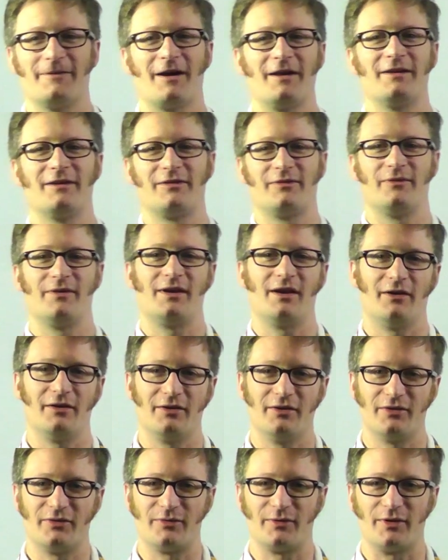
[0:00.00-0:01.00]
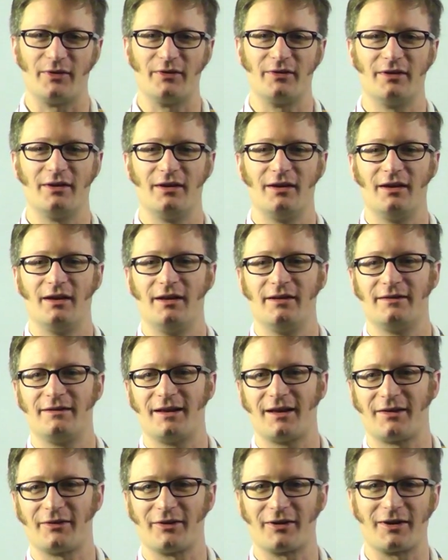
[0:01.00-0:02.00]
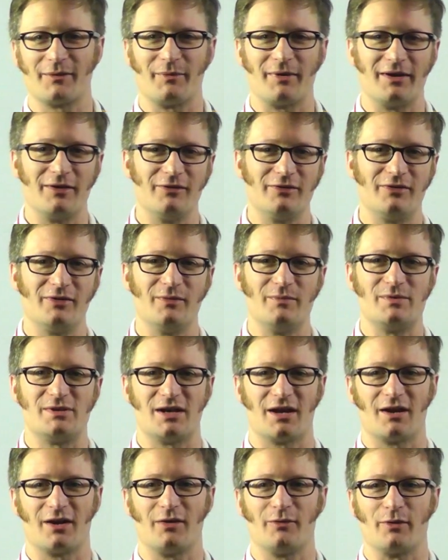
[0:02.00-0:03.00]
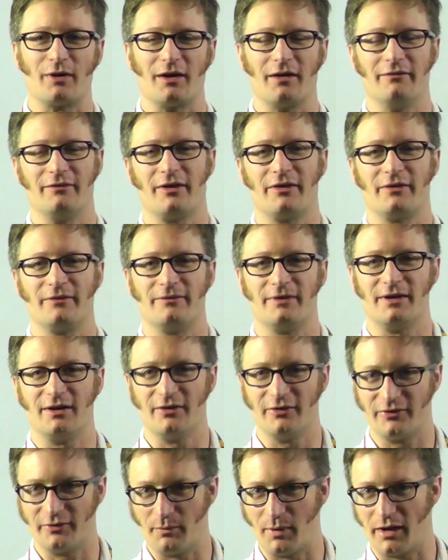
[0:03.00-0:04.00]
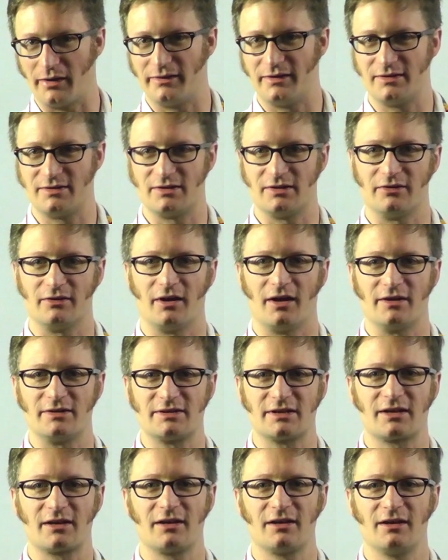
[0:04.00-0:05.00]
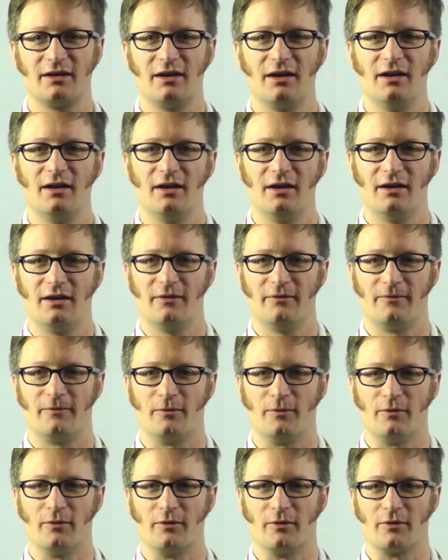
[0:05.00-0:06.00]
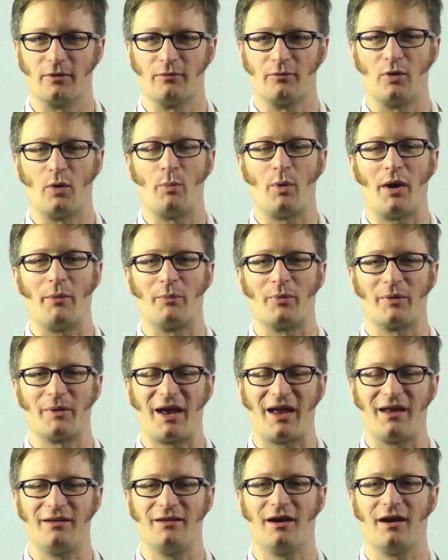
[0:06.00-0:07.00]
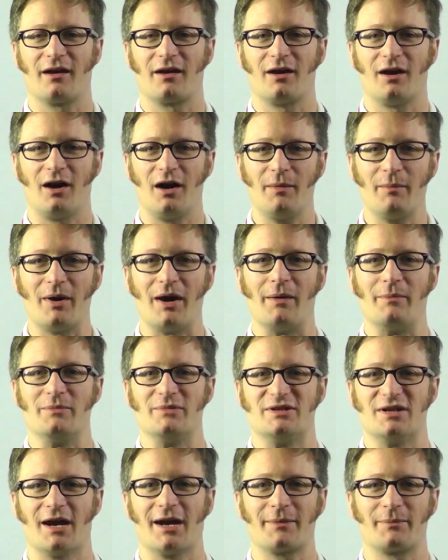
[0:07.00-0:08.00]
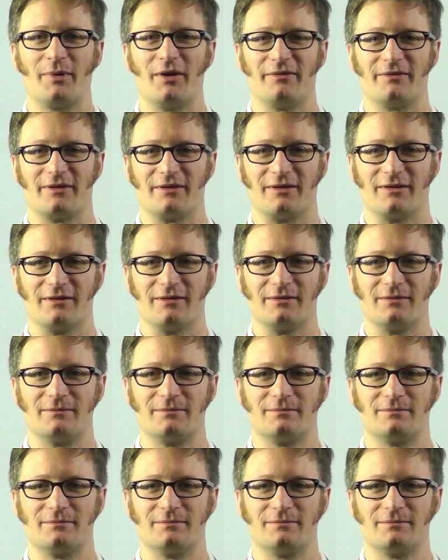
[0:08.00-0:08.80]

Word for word: found this video useful, take a look at my YouTube channel where I have other videos about digital logic. For robot brigade dot com, I'm Jack Buffington.